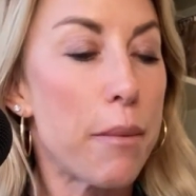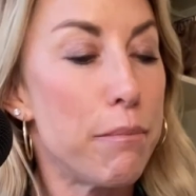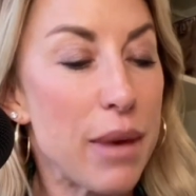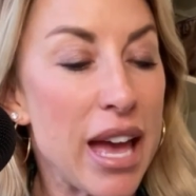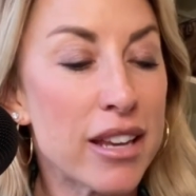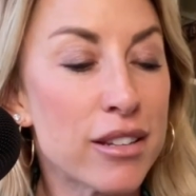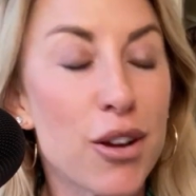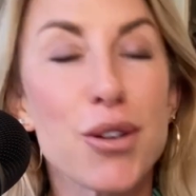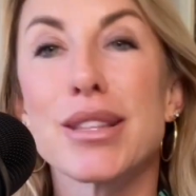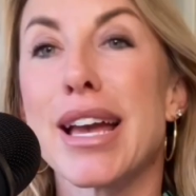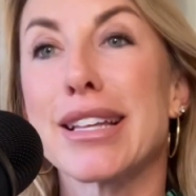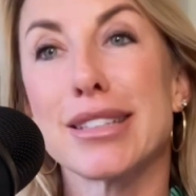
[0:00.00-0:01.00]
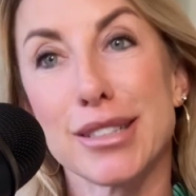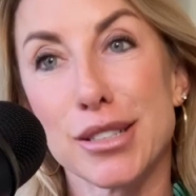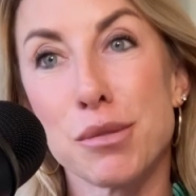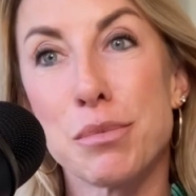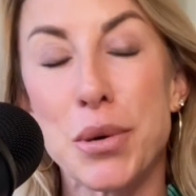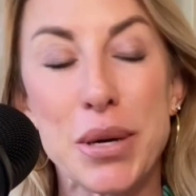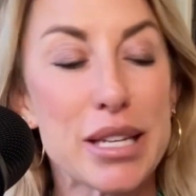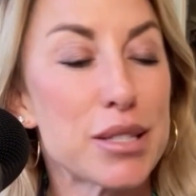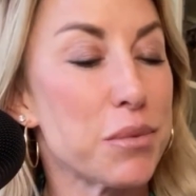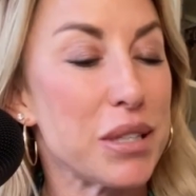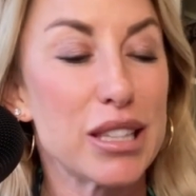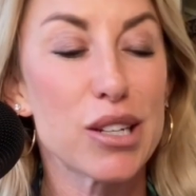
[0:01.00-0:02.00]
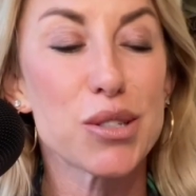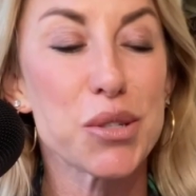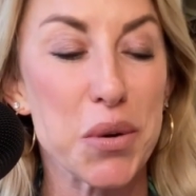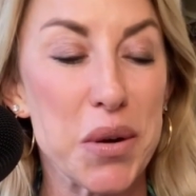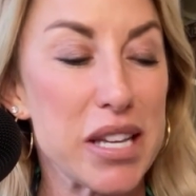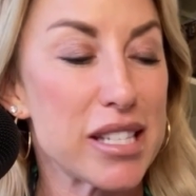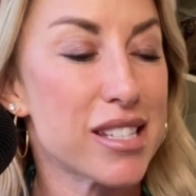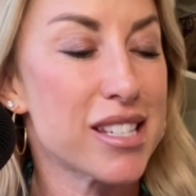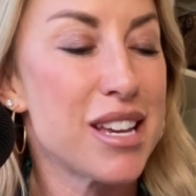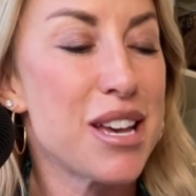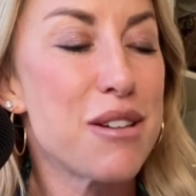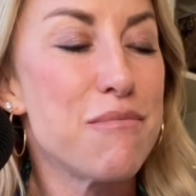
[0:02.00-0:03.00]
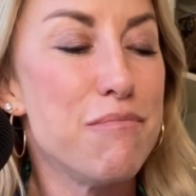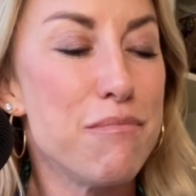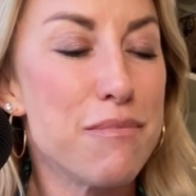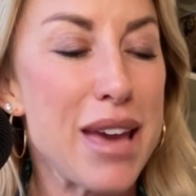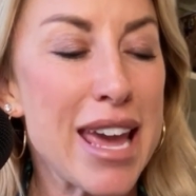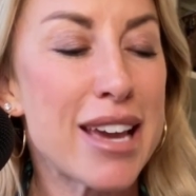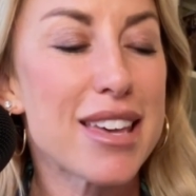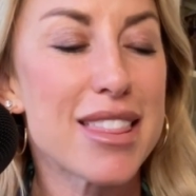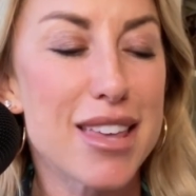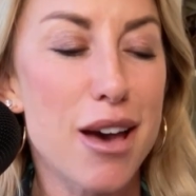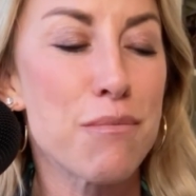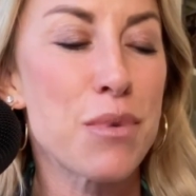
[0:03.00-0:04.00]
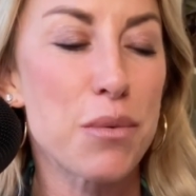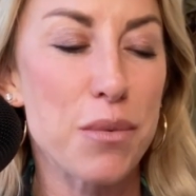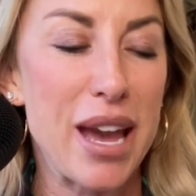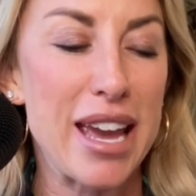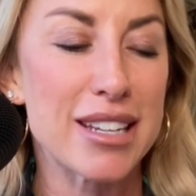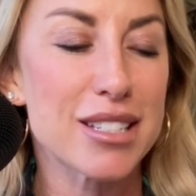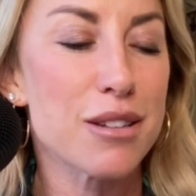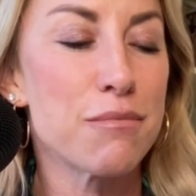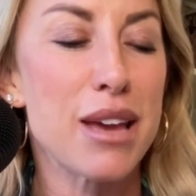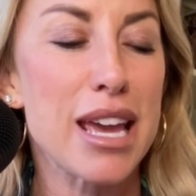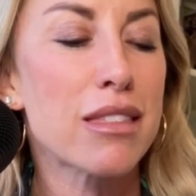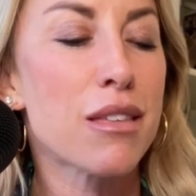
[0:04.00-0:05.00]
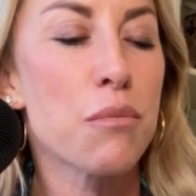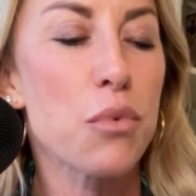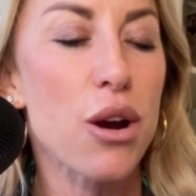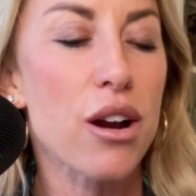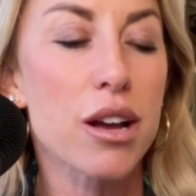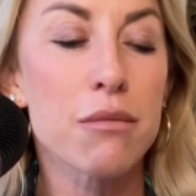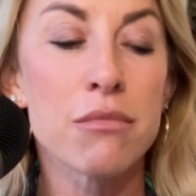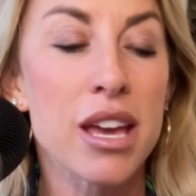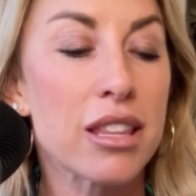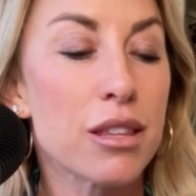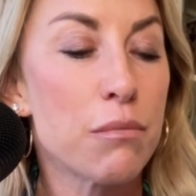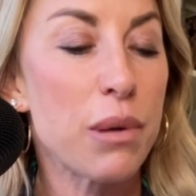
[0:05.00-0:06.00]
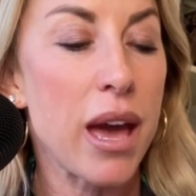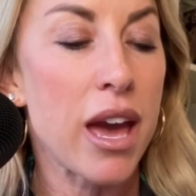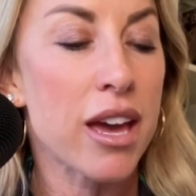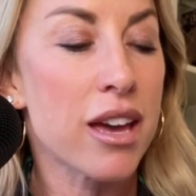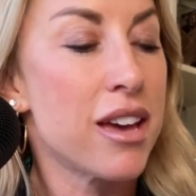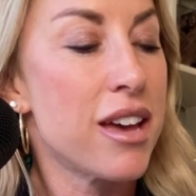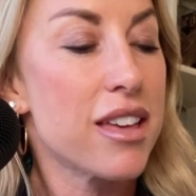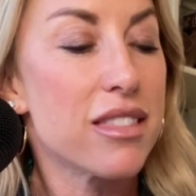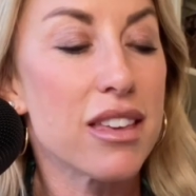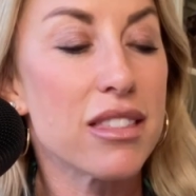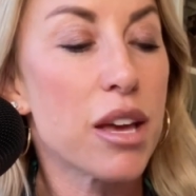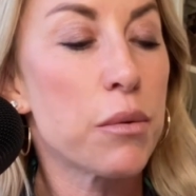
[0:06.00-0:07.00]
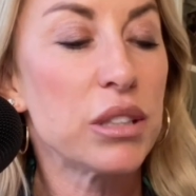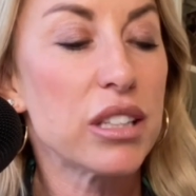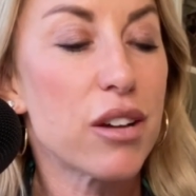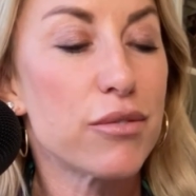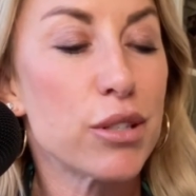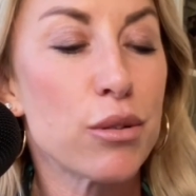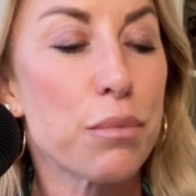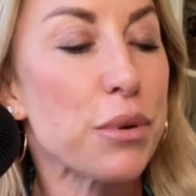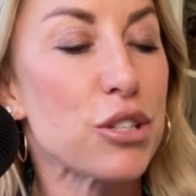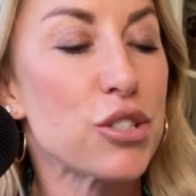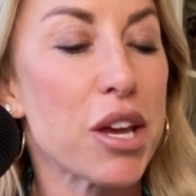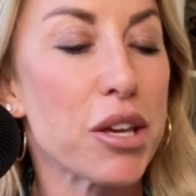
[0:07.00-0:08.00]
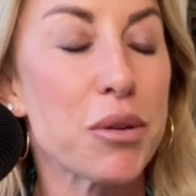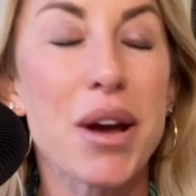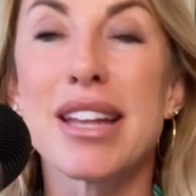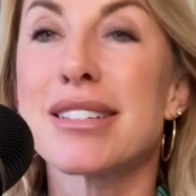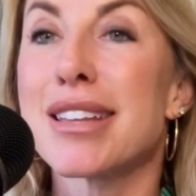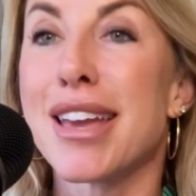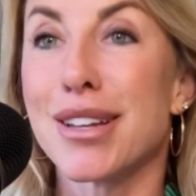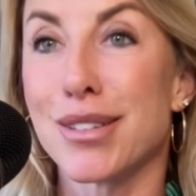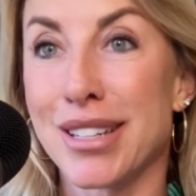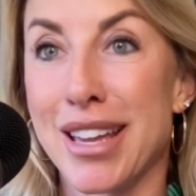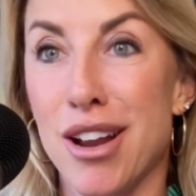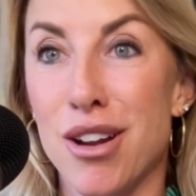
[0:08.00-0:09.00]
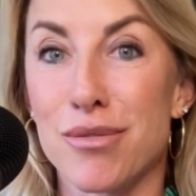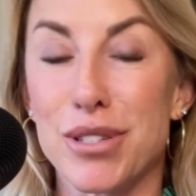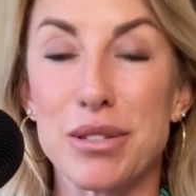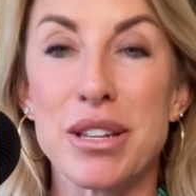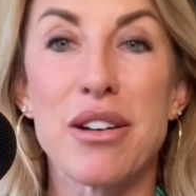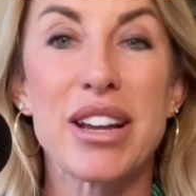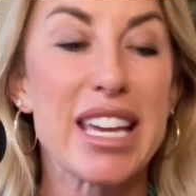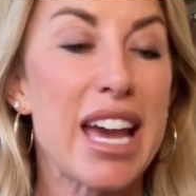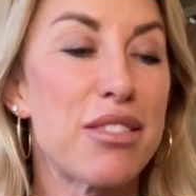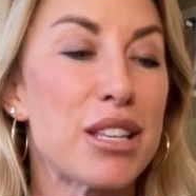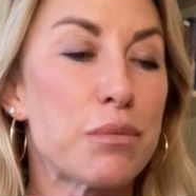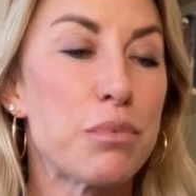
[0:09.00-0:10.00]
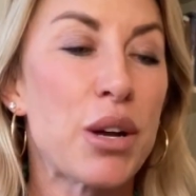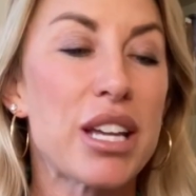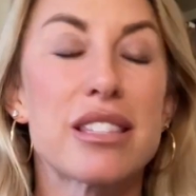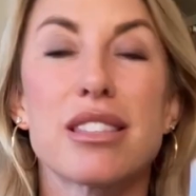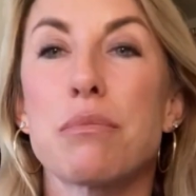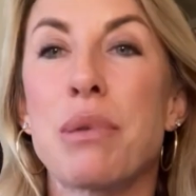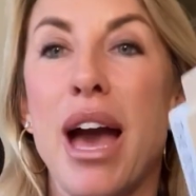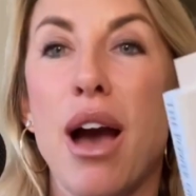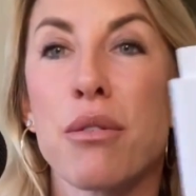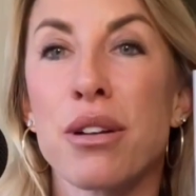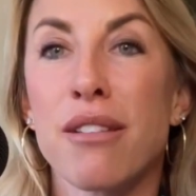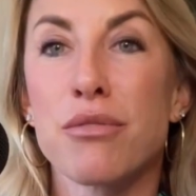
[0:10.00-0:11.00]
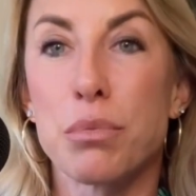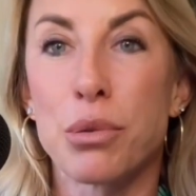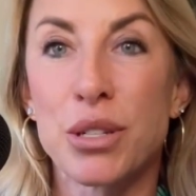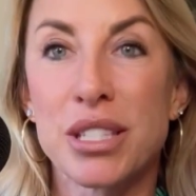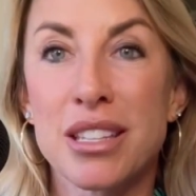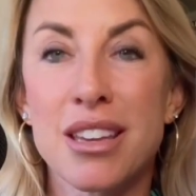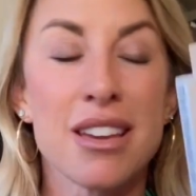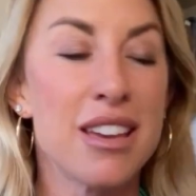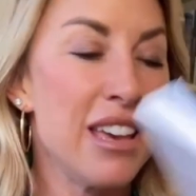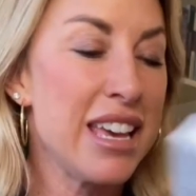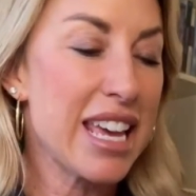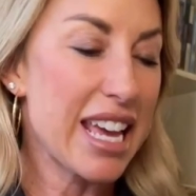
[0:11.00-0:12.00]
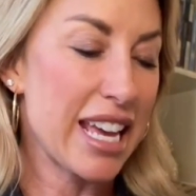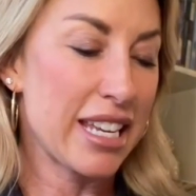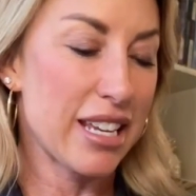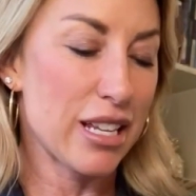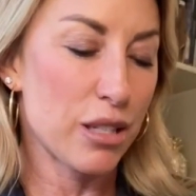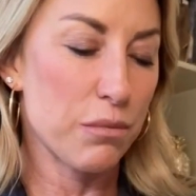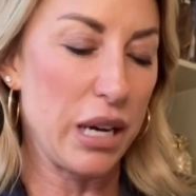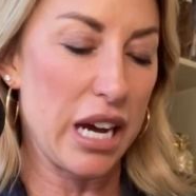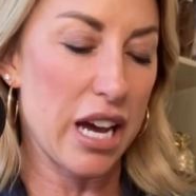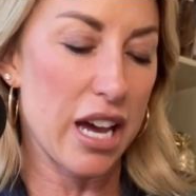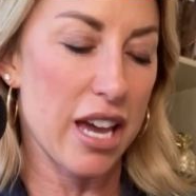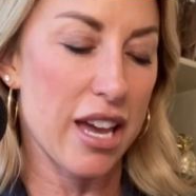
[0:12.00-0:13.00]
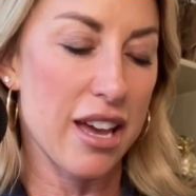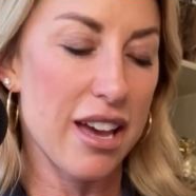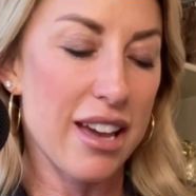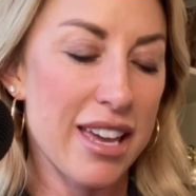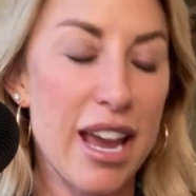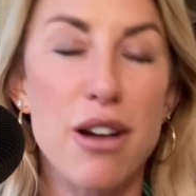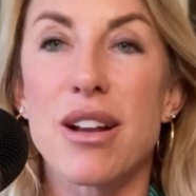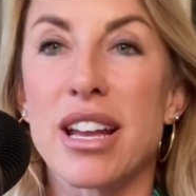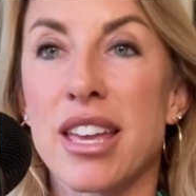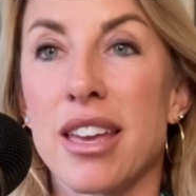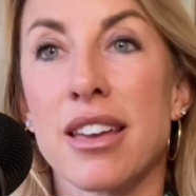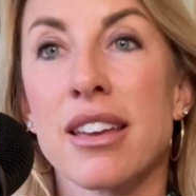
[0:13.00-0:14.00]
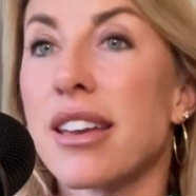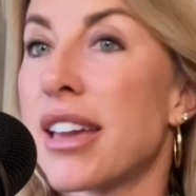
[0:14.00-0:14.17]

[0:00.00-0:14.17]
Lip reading: Men are like little boys with their toys. Make them wait, make them work, make them pay. Then they will love you, appreciate you, and take good care of you. Now, again, this book is The Power of the Pussy. It is by Kara King.